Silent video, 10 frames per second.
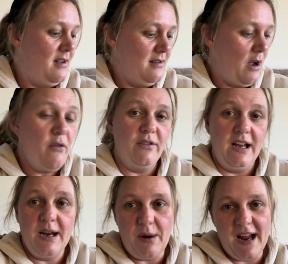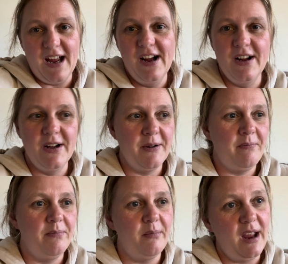hopefully anyway.
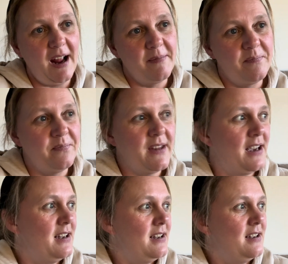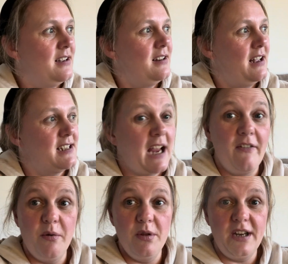But yeah, let's carry
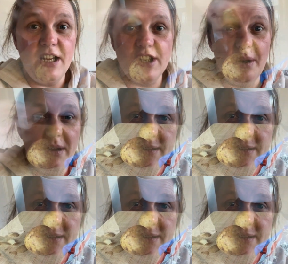on with the day, shall we?